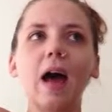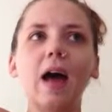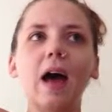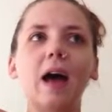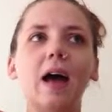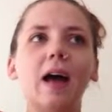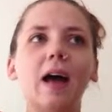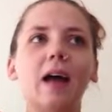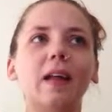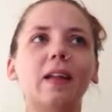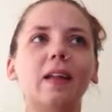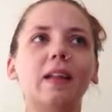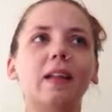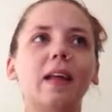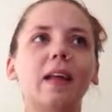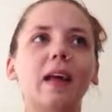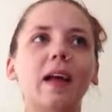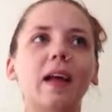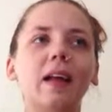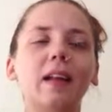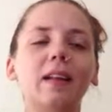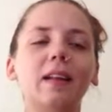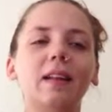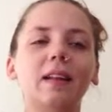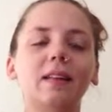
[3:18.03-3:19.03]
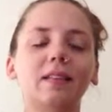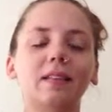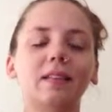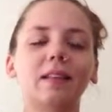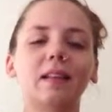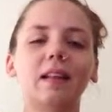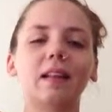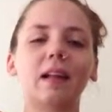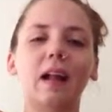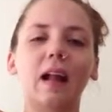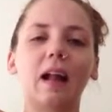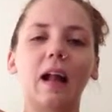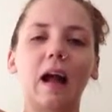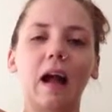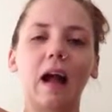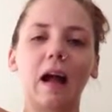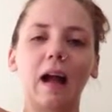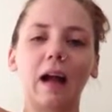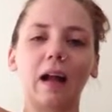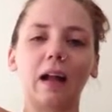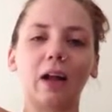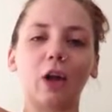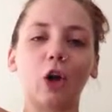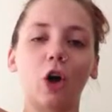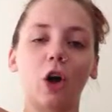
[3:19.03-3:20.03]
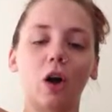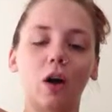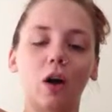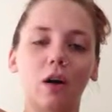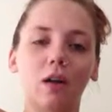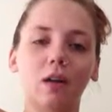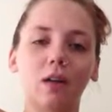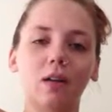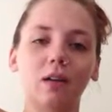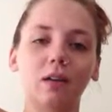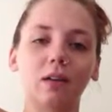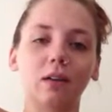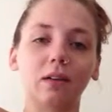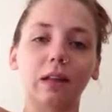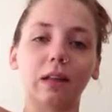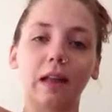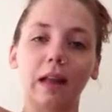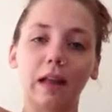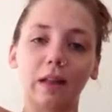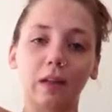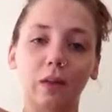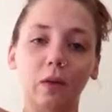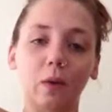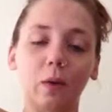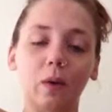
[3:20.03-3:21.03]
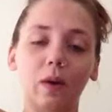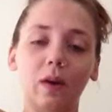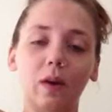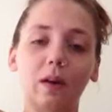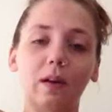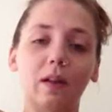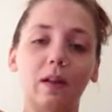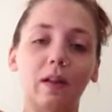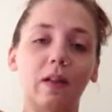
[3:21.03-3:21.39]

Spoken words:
And then doesn't the guy call our landlord?